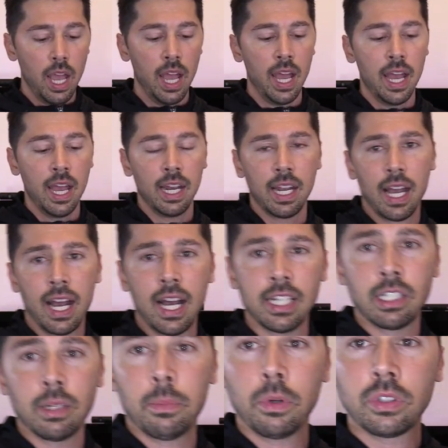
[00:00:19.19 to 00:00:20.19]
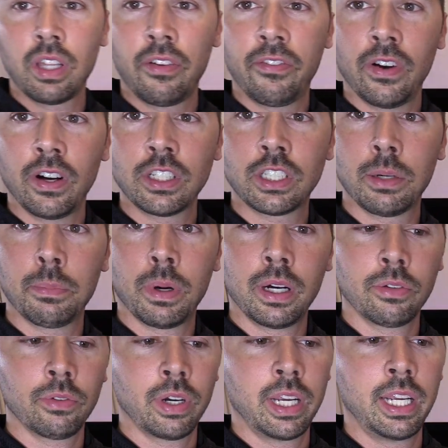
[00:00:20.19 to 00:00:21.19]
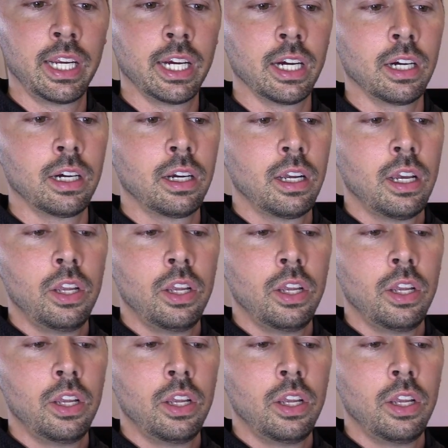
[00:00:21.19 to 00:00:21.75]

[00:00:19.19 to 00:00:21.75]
and it has a multi-function button right here.